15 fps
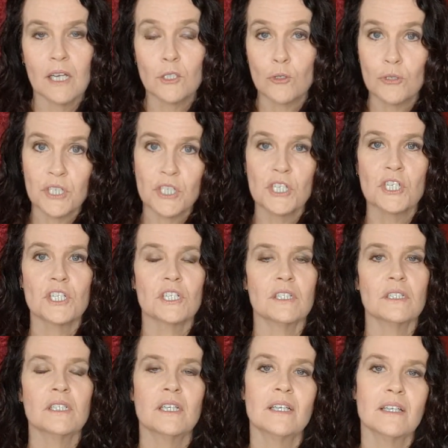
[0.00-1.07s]

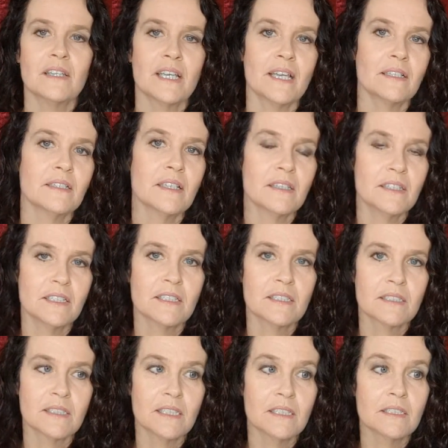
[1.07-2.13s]
tradition, then
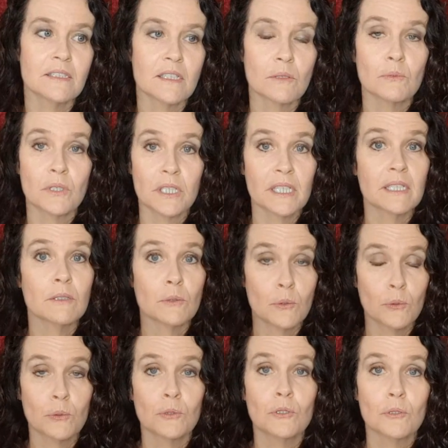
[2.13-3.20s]
this is a really
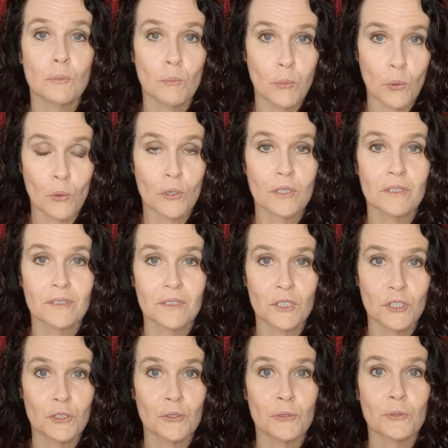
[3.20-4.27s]
good book
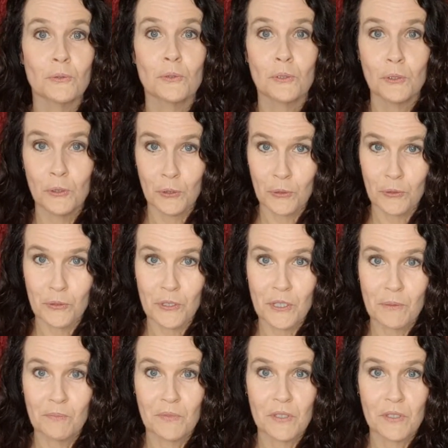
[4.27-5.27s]
to use.